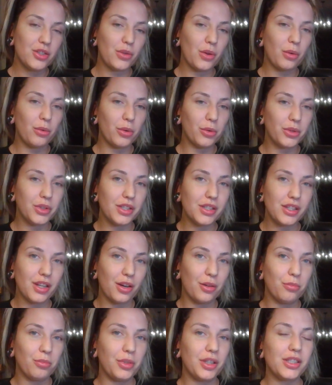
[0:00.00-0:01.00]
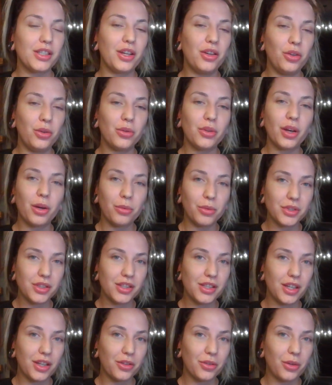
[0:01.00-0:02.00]
I wrote this down because I knew that I wouldn't
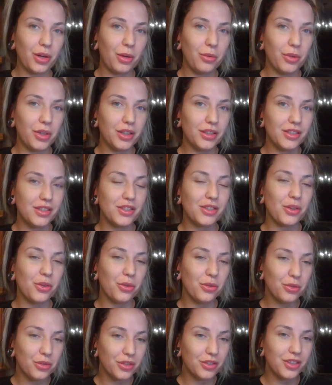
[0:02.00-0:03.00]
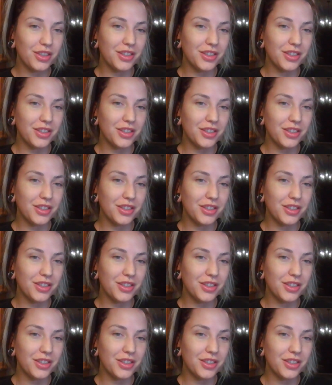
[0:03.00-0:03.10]
say it the right way. So